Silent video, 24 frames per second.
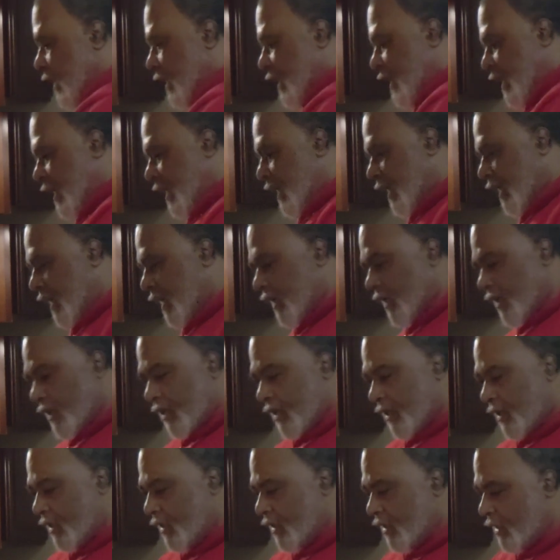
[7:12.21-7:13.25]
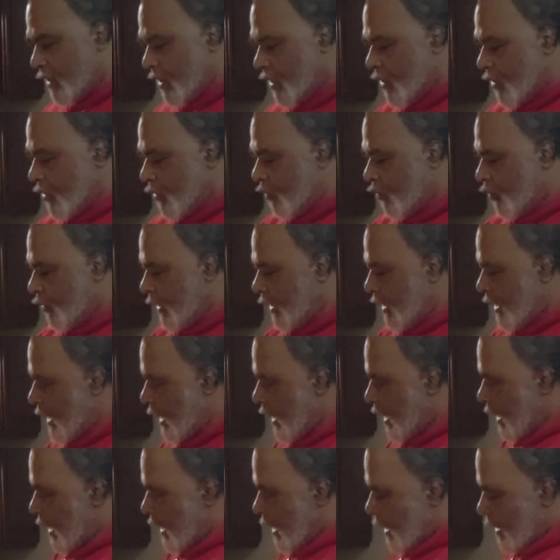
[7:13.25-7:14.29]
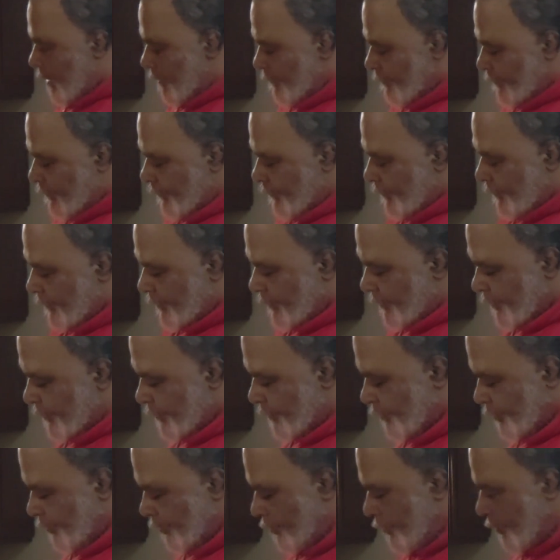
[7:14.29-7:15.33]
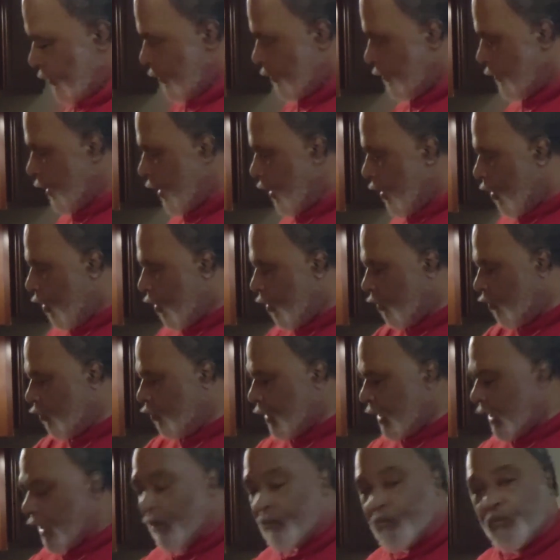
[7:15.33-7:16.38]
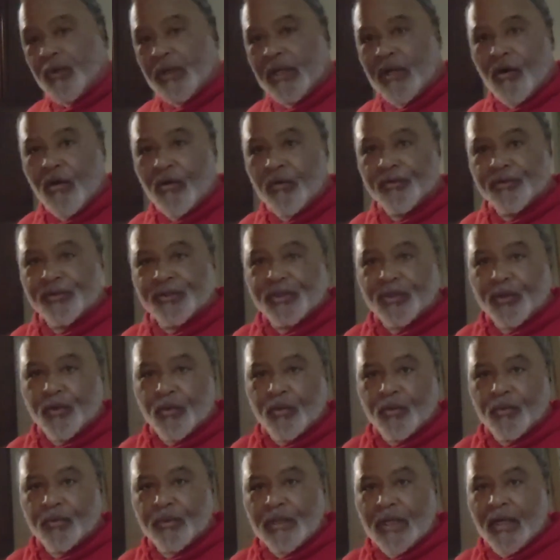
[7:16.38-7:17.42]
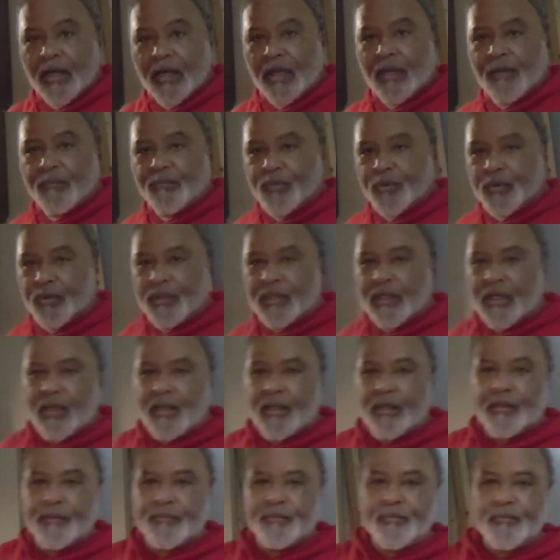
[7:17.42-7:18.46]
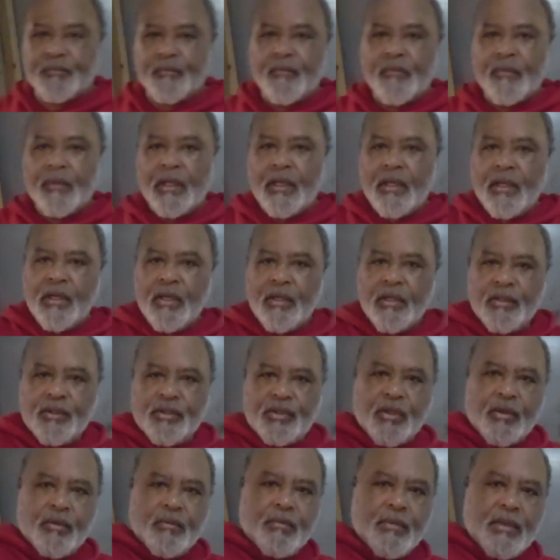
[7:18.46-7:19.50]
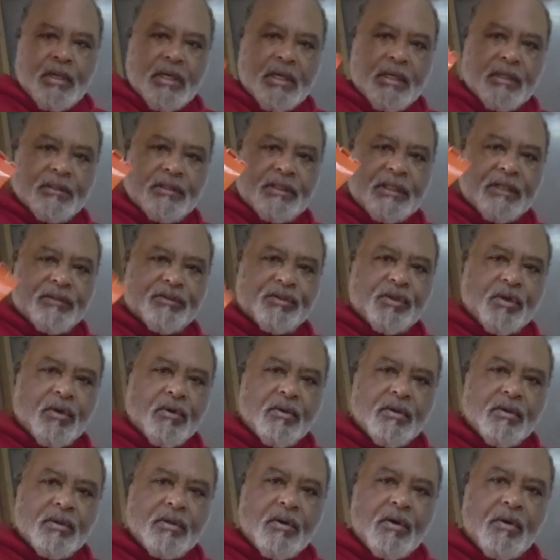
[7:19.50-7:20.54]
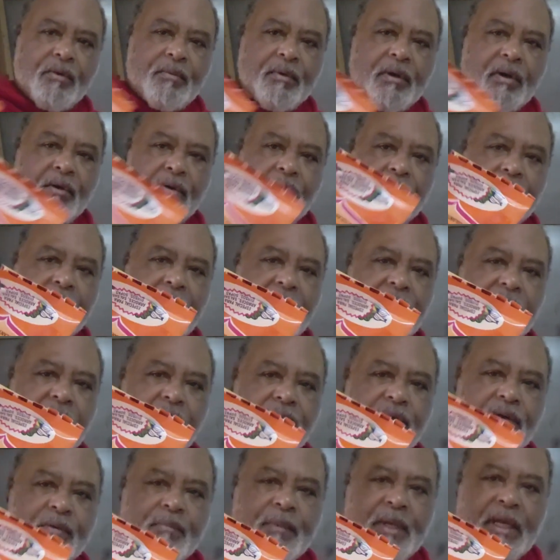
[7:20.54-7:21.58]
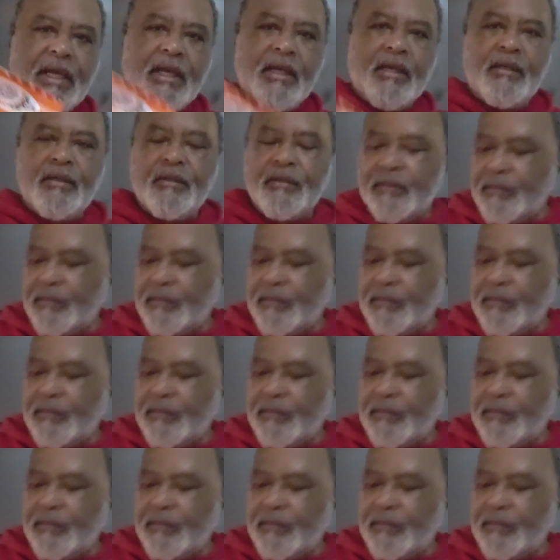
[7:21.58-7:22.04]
Then we have, and we also put some sazon already on the meat.